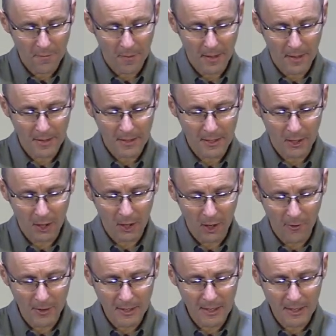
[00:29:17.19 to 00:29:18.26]
my
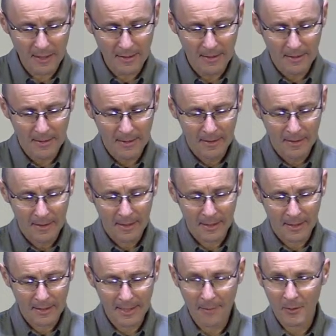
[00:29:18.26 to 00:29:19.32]
security,
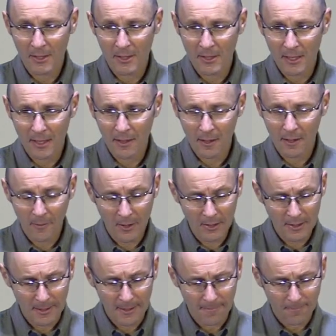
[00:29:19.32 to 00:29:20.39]
acceptance in the
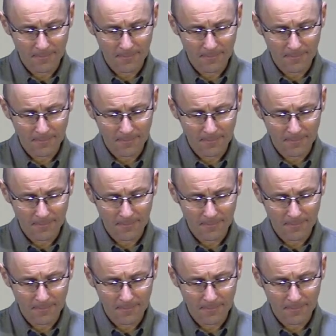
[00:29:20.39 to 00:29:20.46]
community.